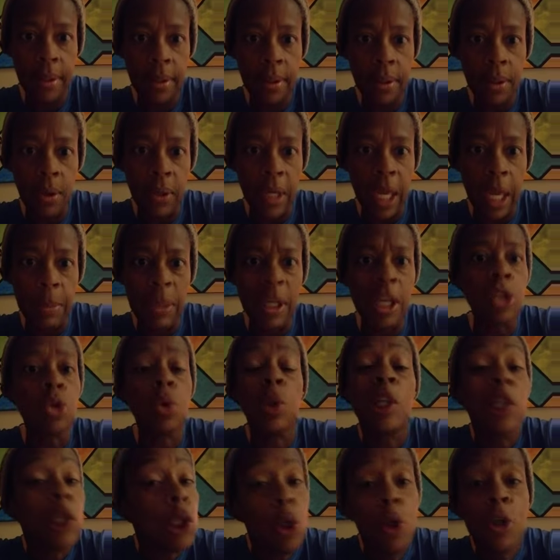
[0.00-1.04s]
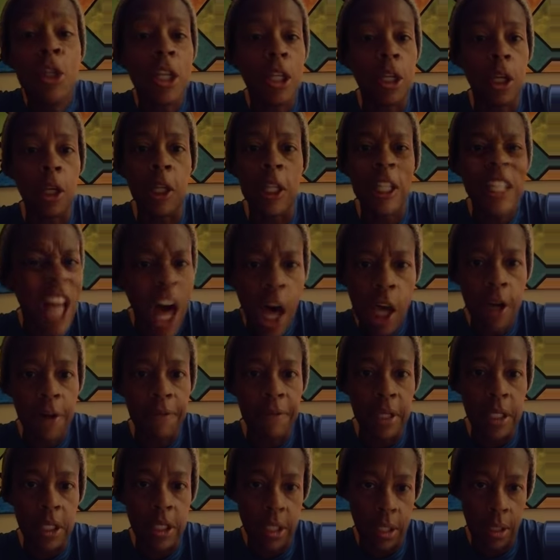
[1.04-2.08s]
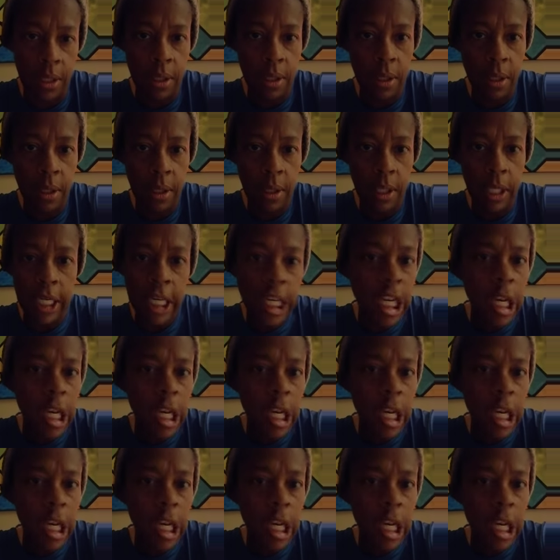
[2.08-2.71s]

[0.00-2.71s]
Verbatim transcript: Okay, because we're losing a lot of it. And